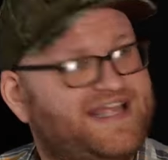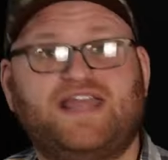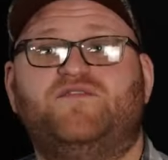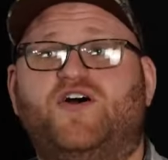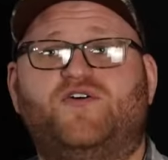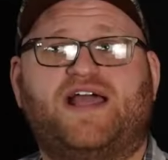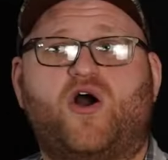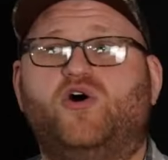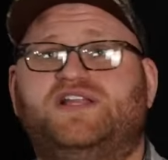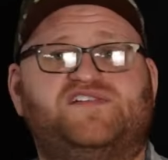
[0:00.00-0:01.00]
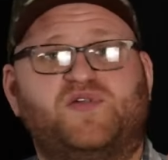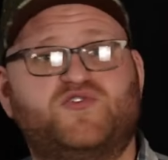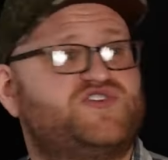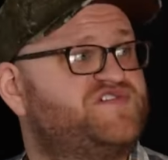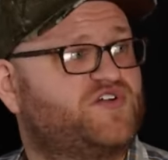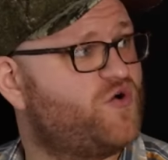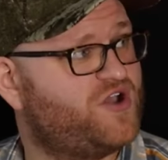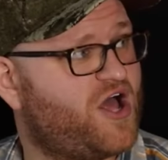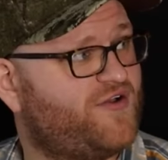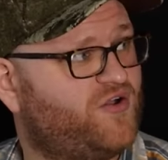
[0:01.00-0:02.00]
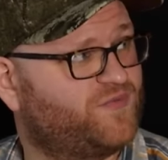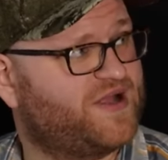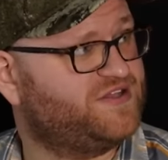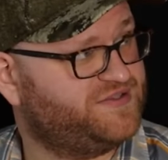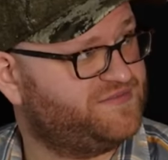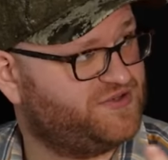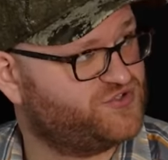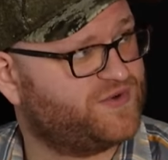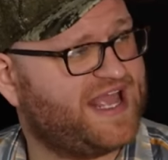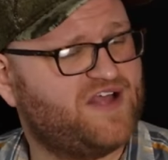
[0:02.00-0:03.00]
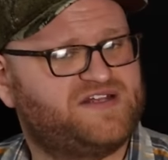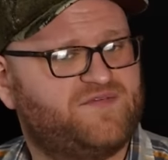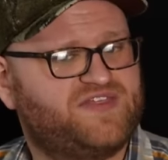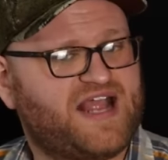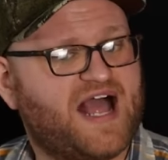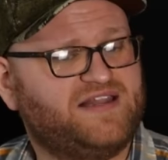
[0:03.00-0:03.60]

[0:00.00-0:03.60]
Like, even all, like, all the explosions are going on mm. all around the, the treehouse and everything.